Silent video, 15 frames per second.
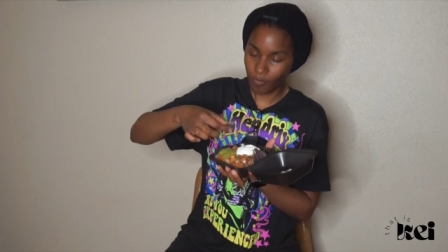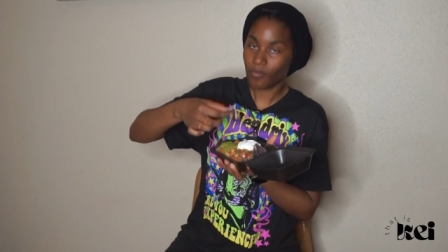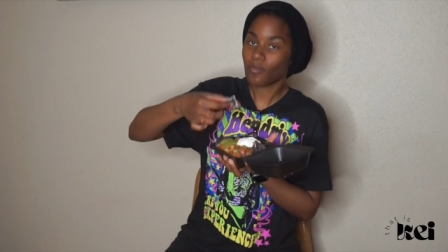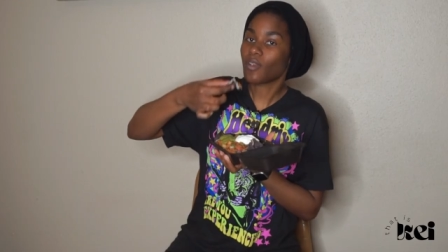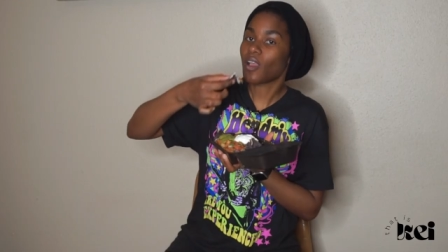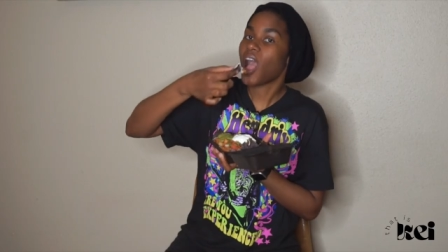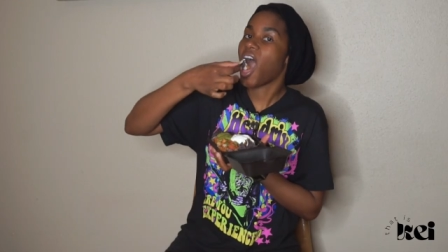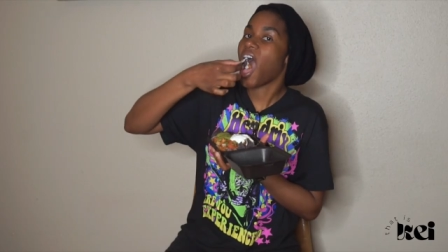I don't
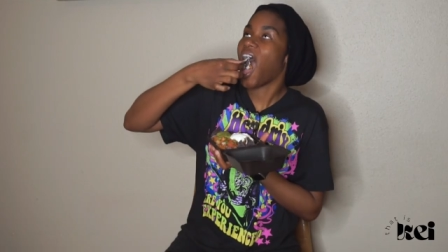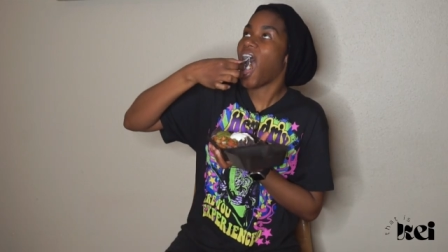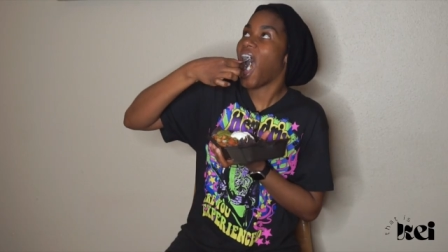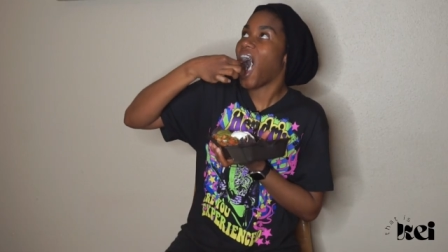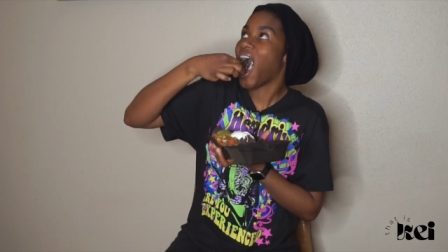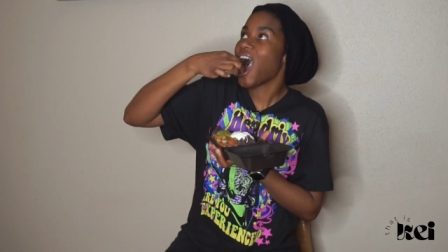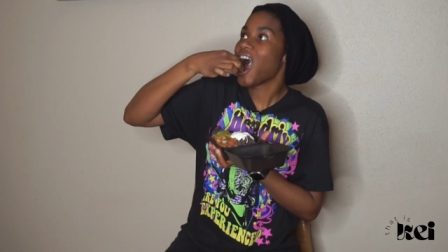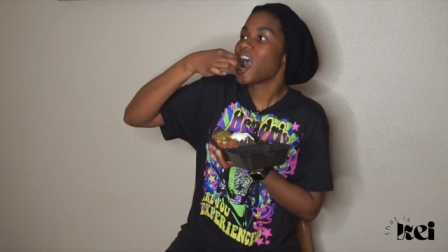know about
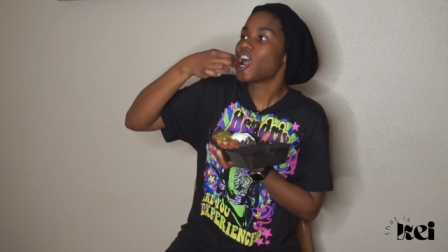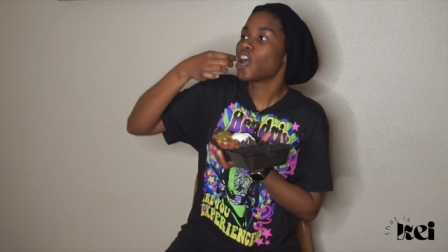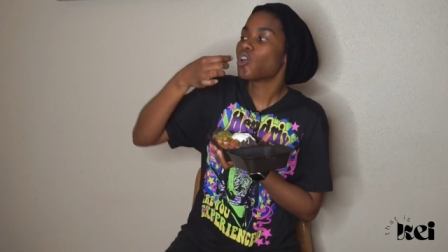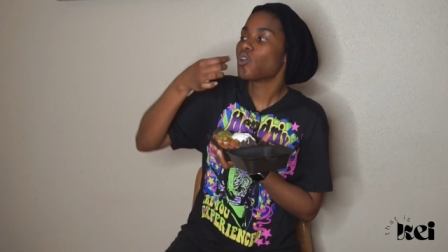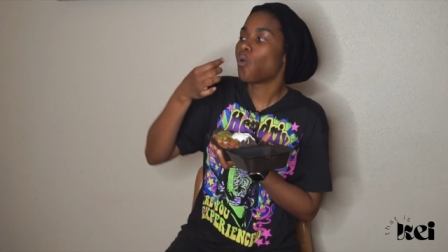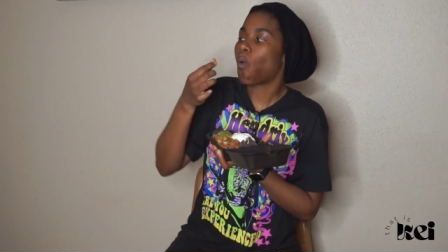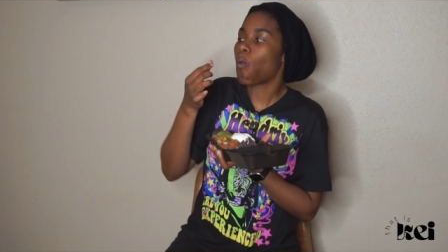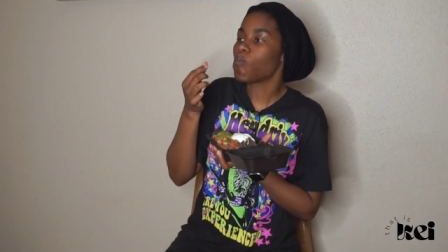y'all, but
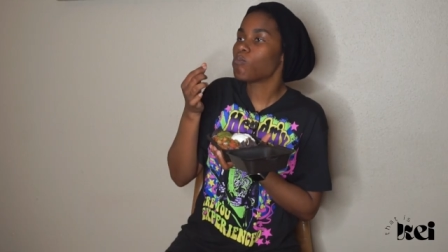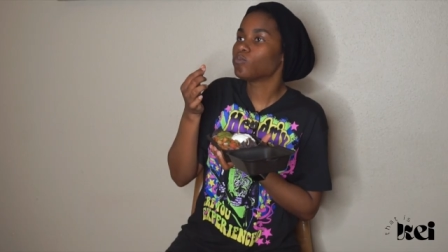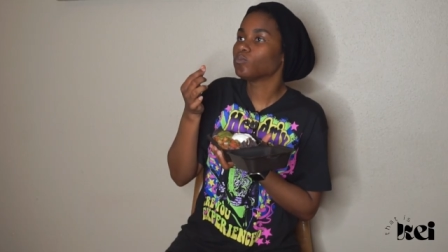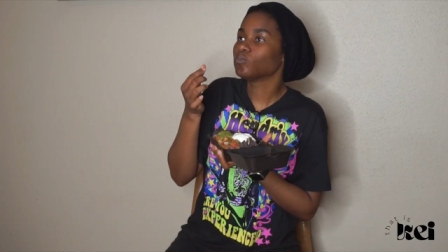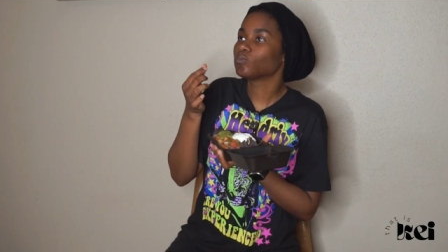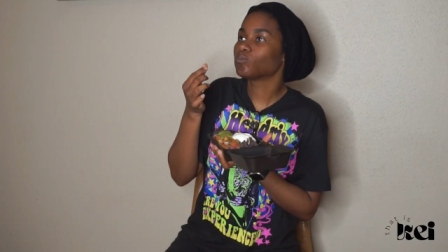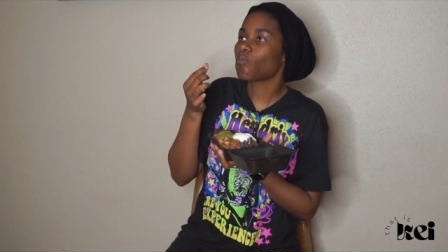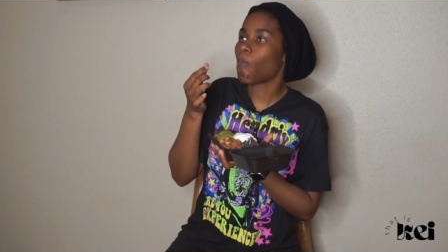when I do
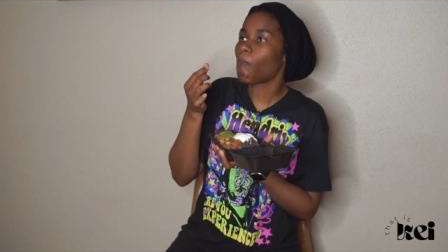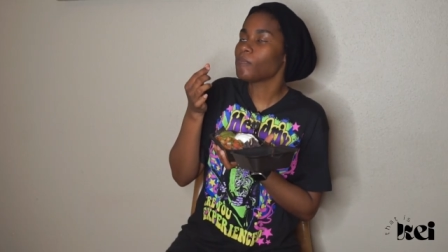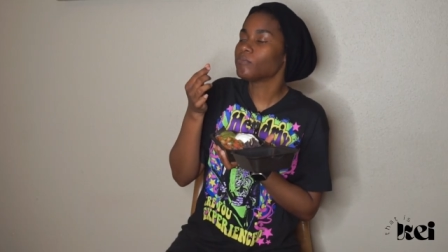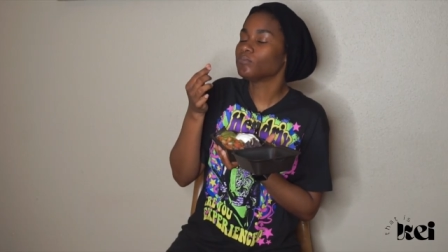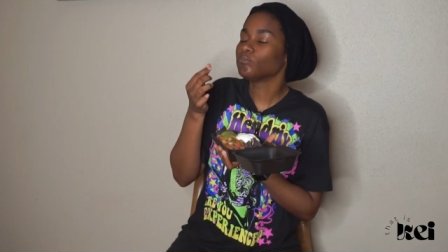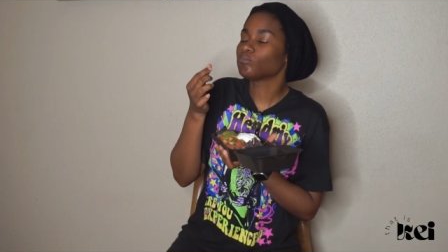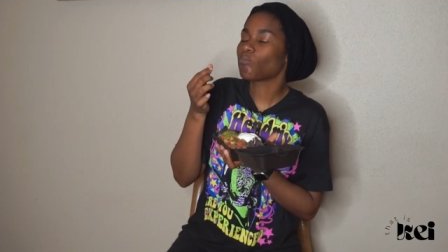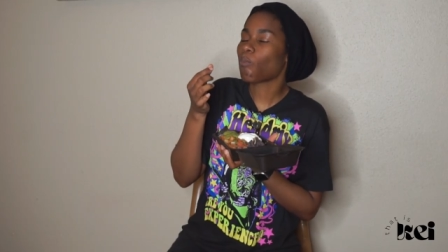my hair,
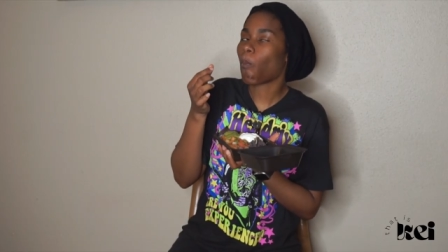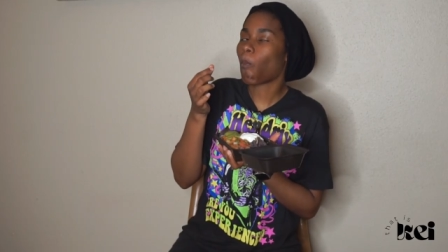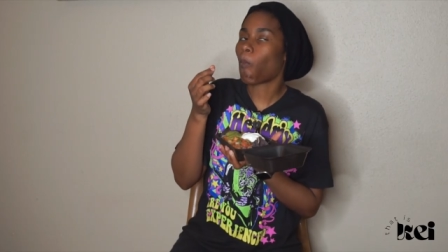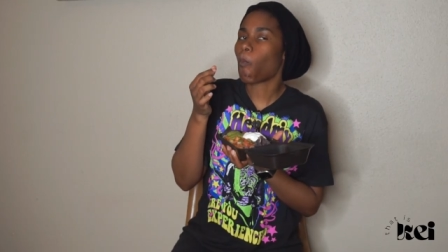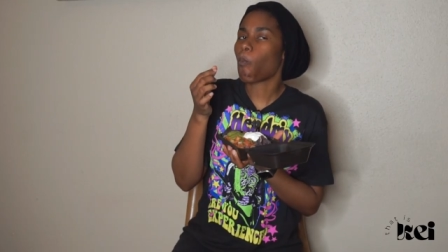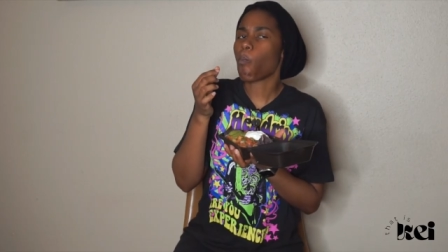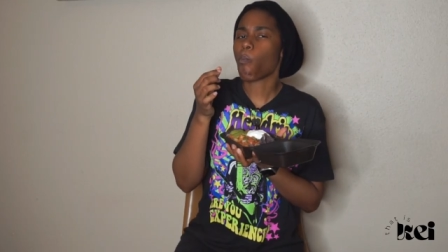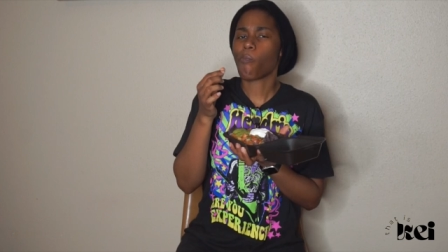we need to
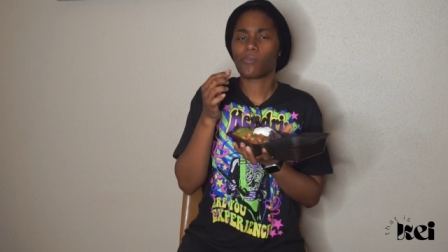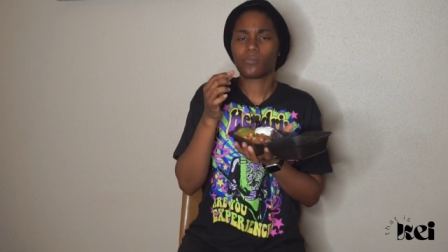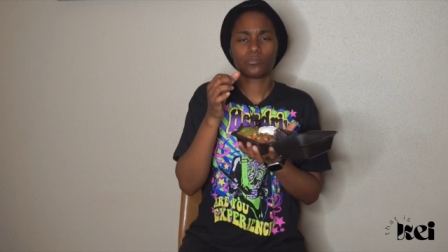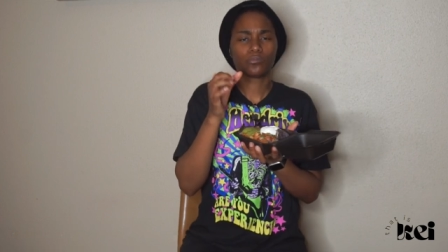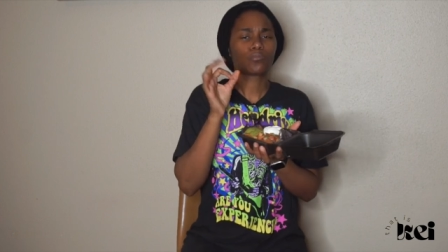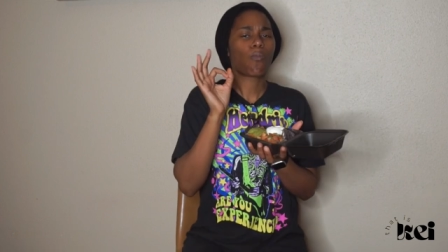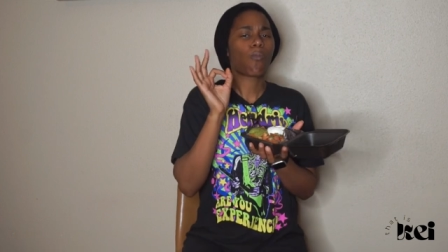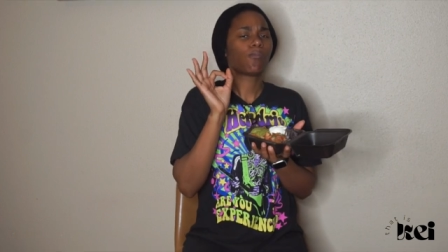have good
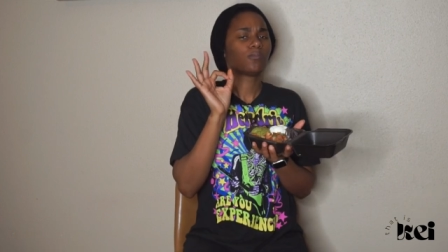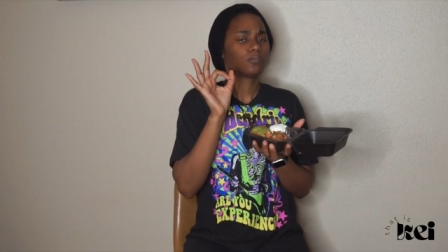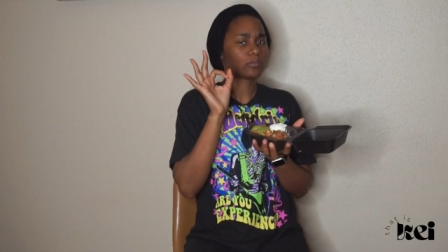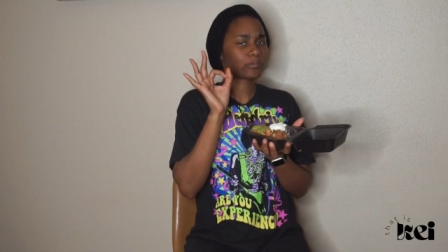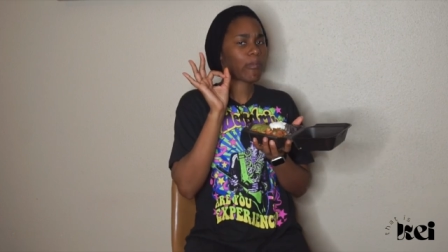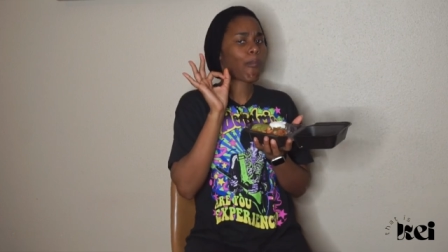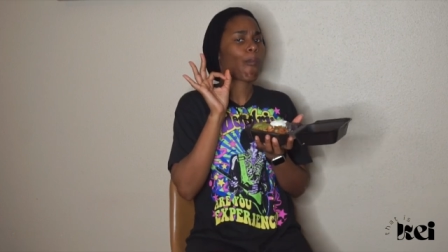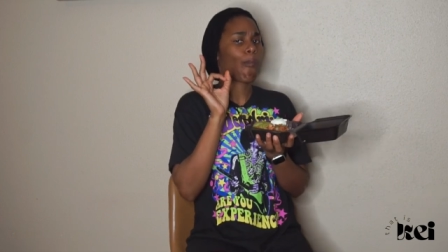food and good
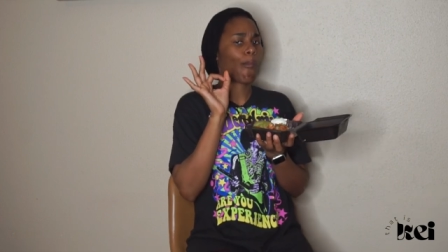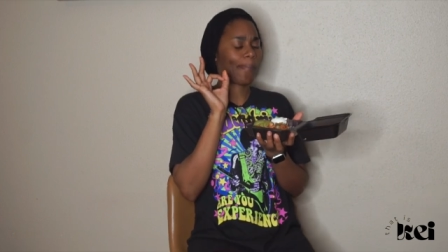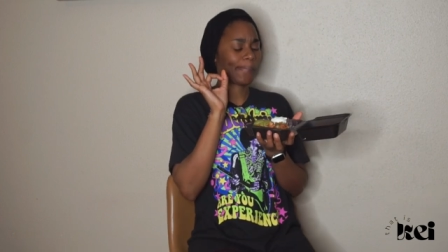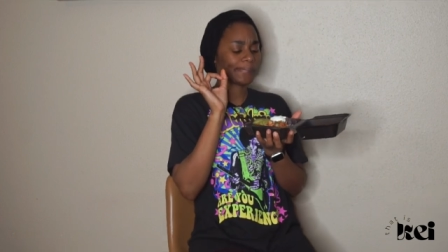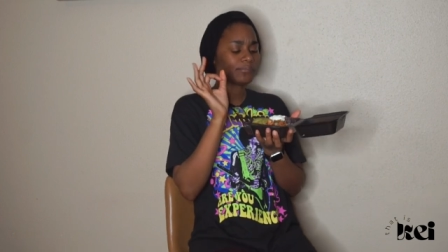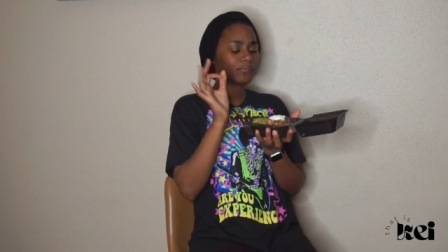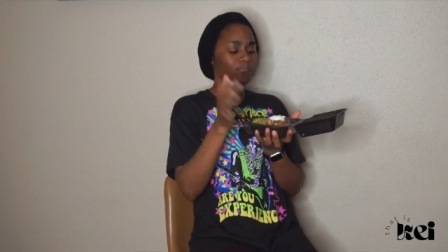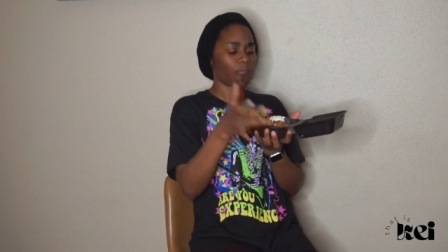snacks,
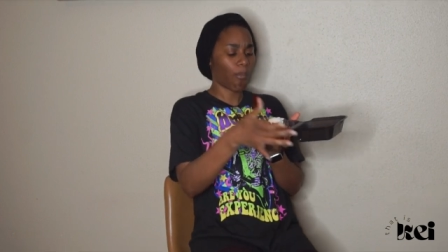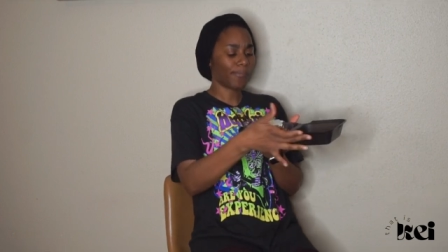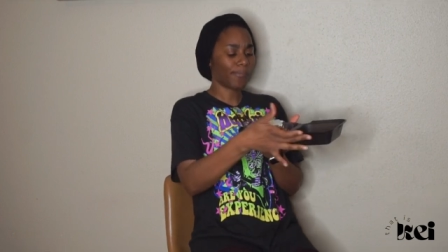and that